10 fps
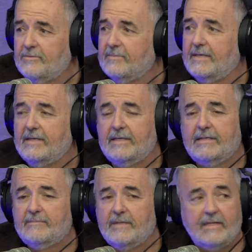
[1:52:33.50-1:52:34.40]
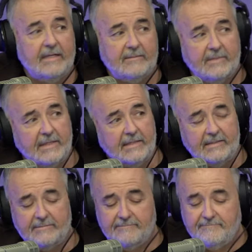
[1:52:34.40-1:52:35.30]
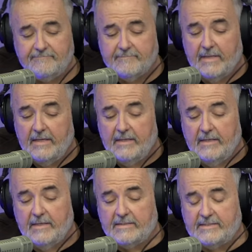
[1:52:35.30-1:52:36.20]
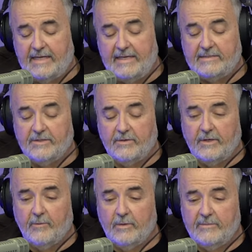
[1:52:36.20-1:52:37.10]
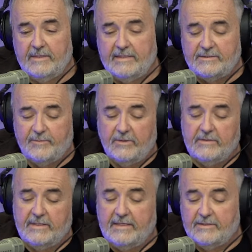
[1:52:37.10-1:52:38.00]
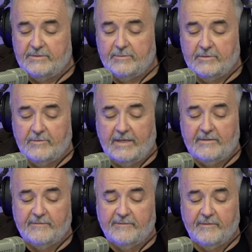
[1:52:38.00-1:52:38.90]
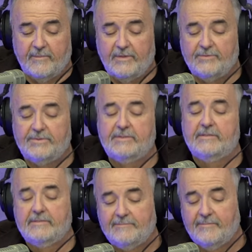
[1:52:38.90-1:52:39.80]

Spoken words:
Oh, my God, my God, my God. A San Antonio woman has broken the Guinness World Record for the most